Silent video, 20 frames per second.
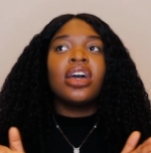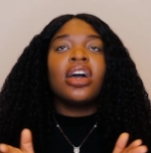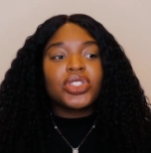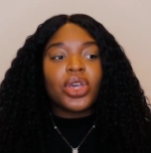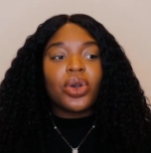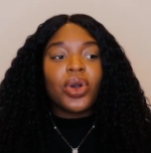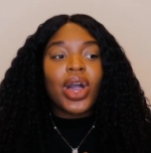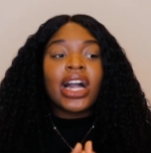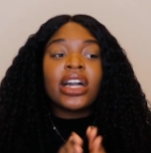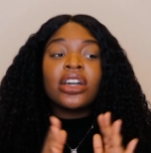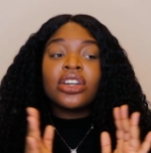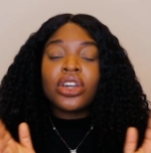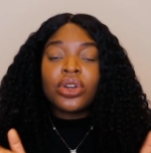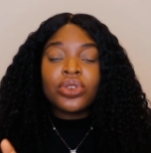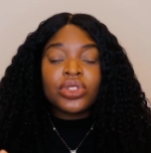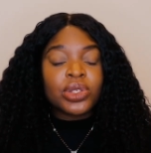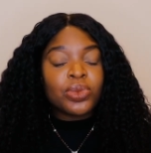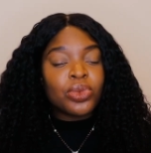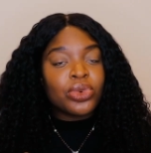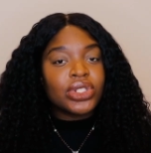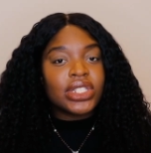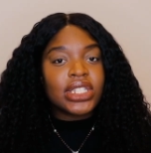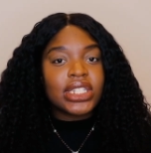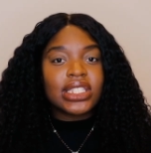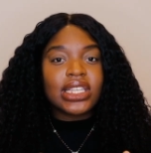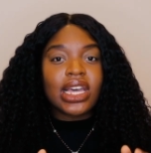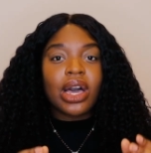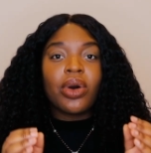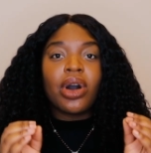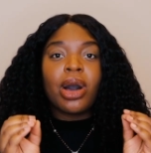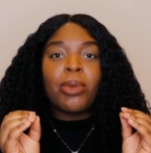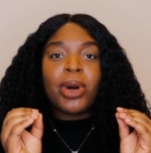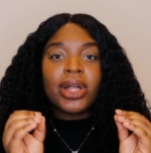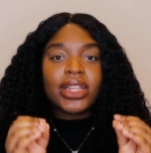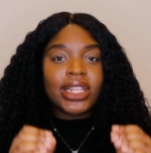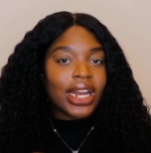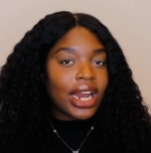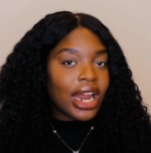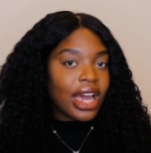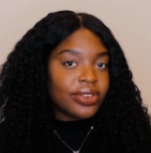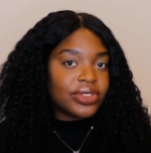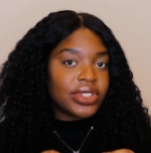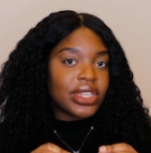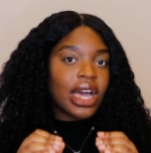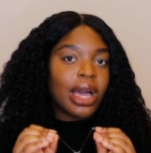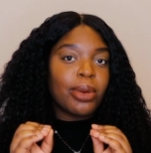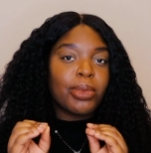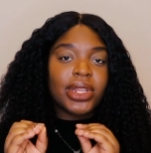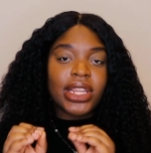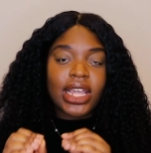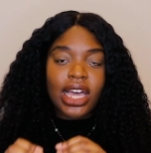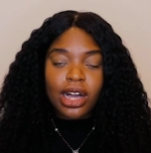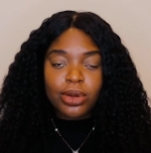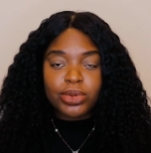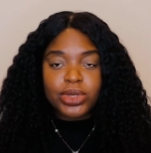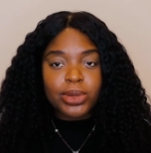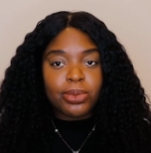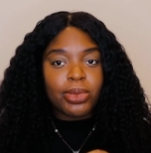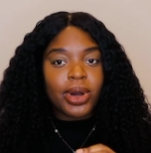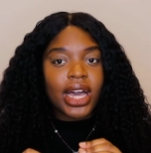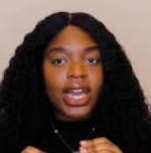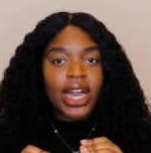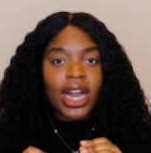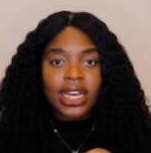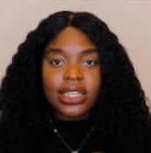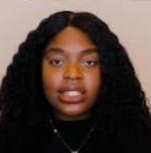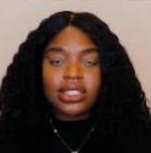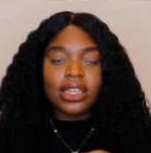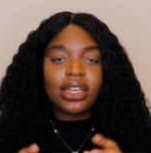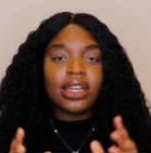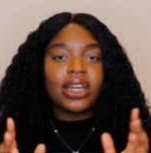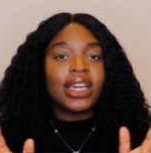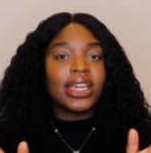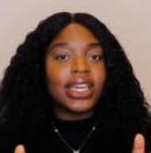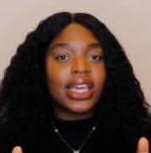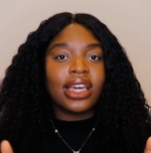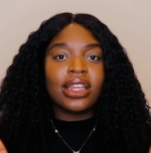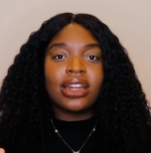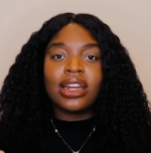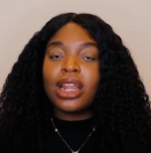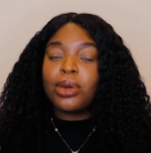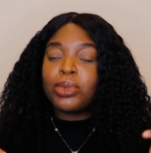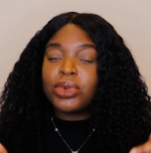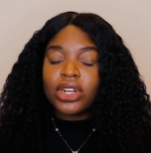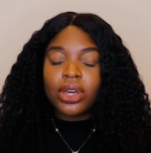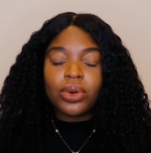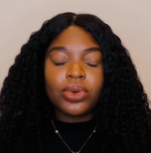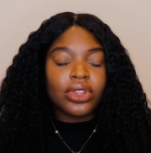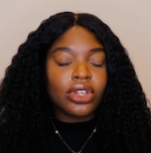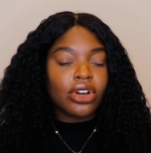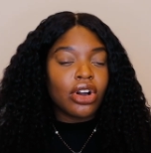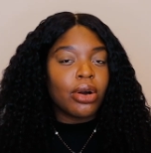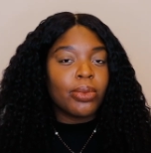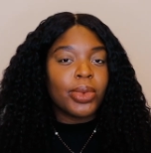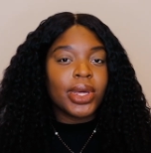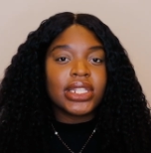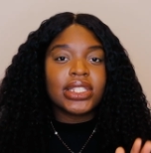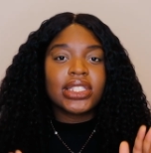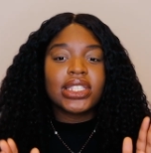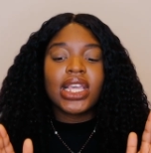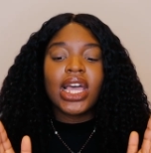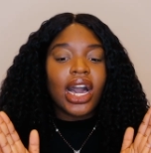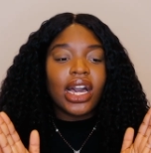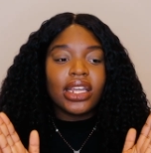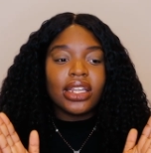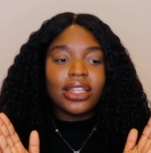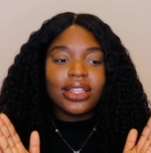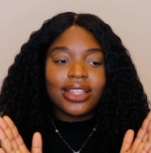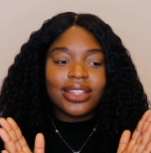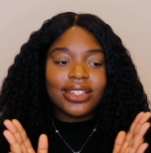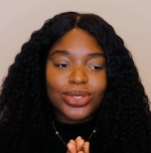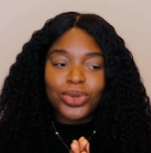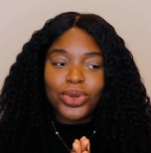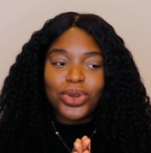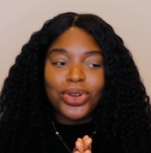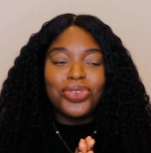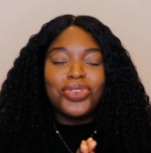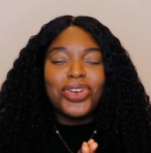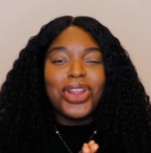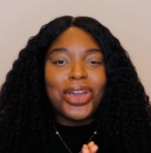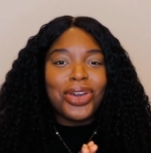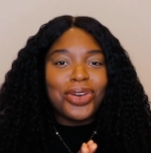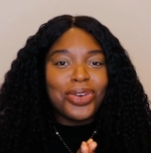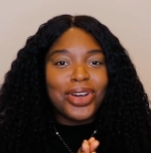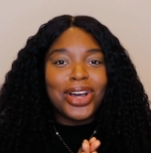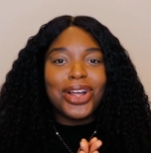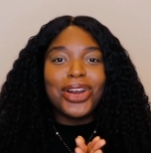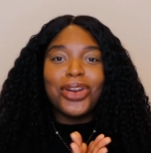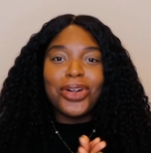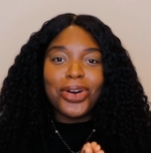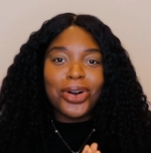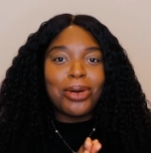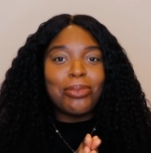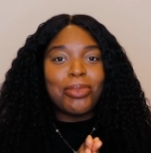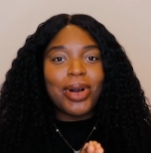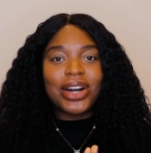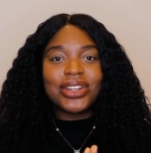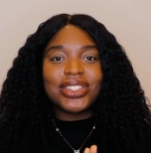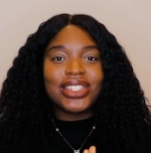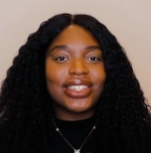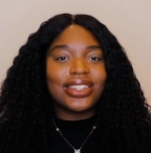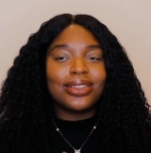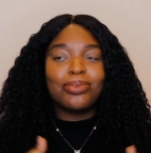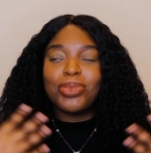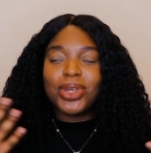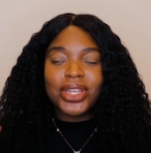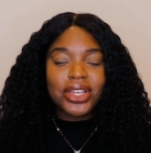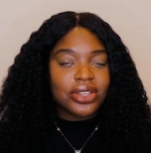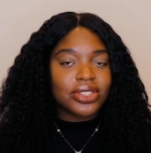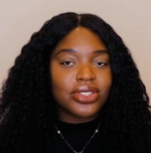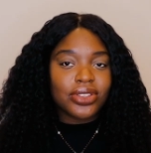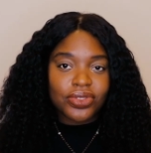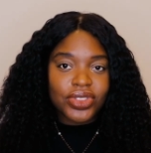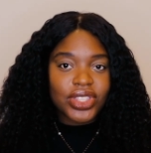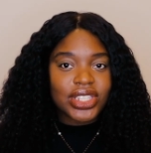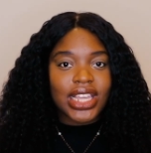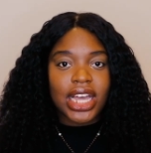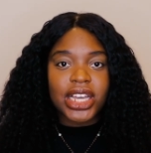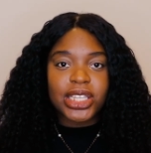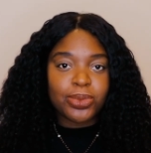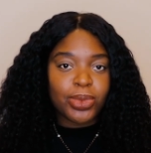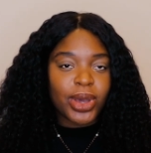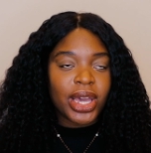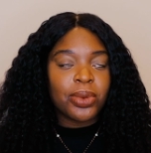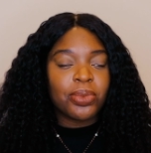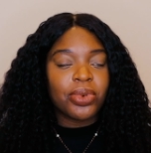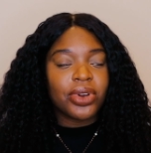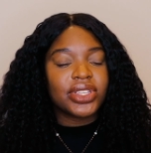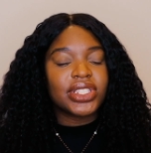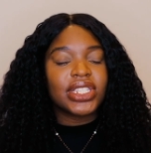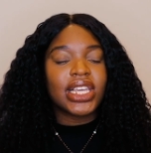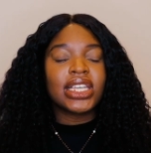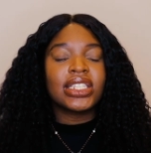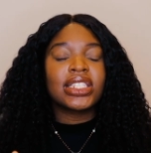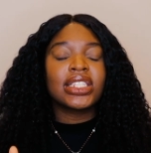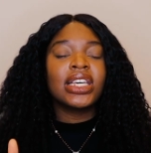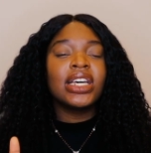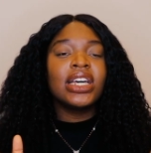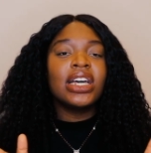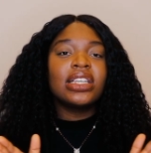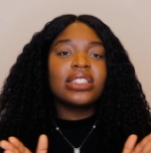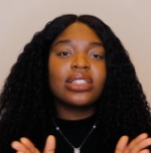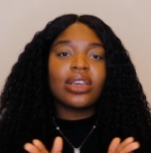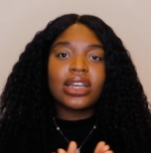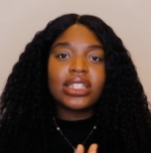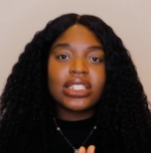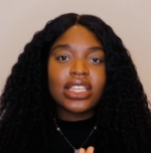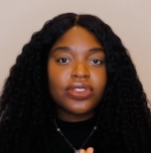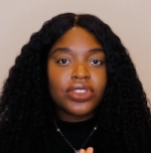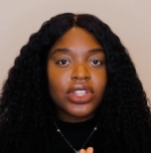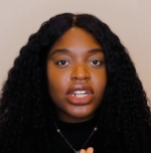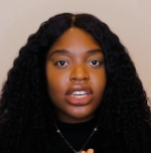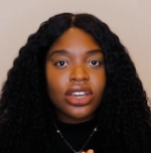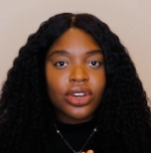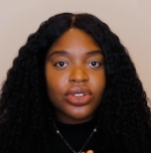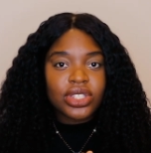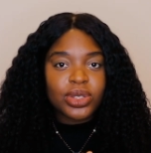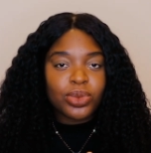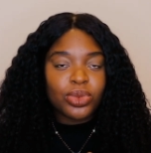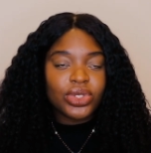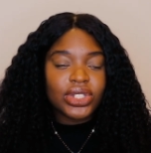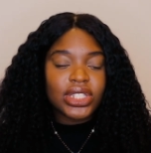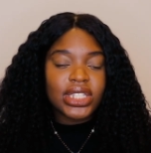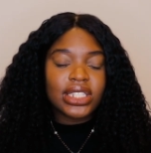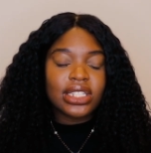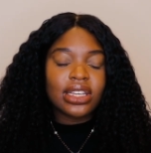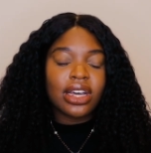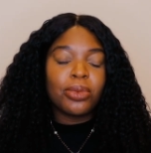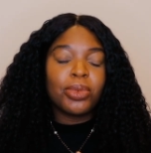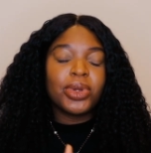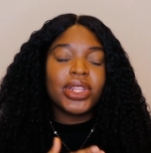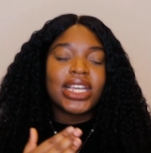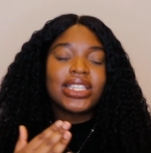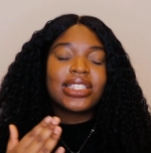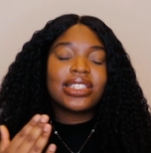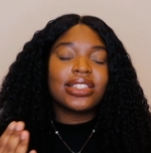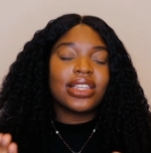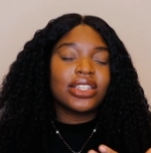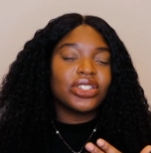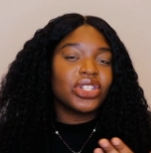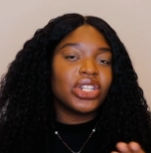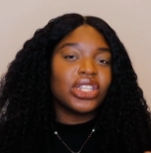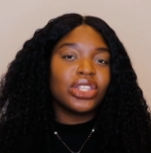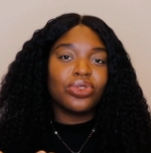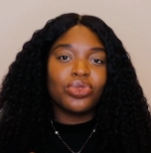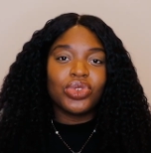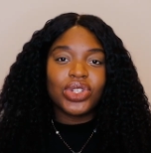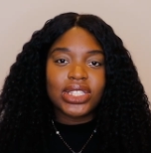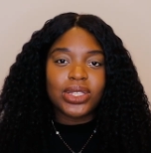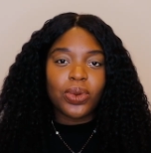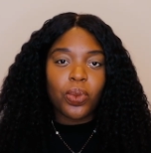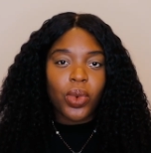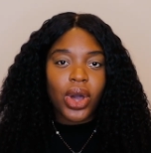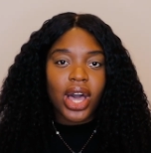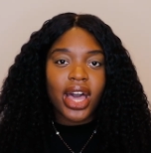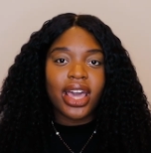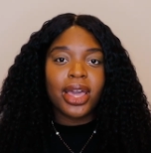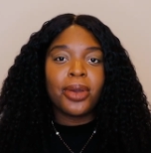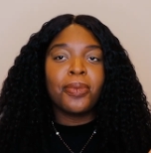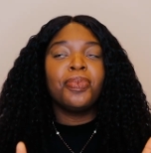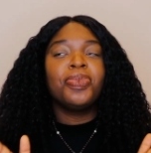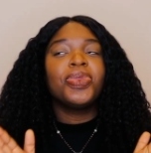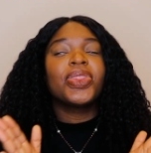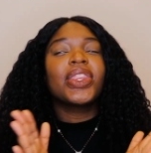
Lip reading: So I can go into more detail about the lifetime and the help to buy ISA. Again, let me know in the comments. I sort of know a lot about it because of this house buying process, so I can definitely go into more detail, but that's essentially the reason why